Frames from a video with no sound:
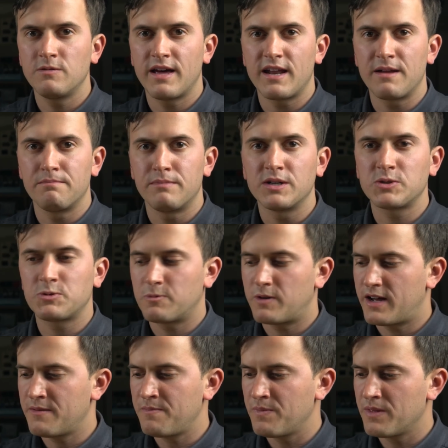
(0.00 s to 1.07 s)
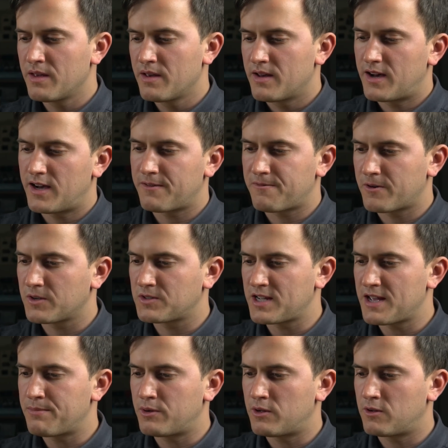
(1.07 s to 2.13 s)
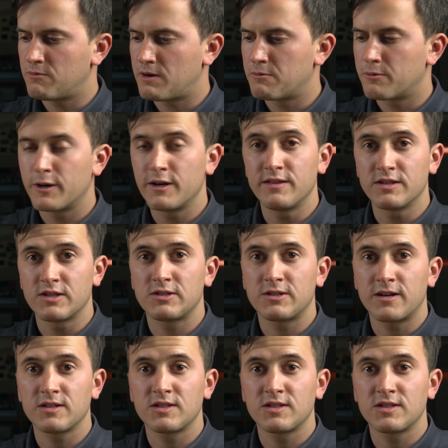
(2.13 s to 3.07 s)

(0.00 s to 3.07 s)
that it must run. For example, when we're in the start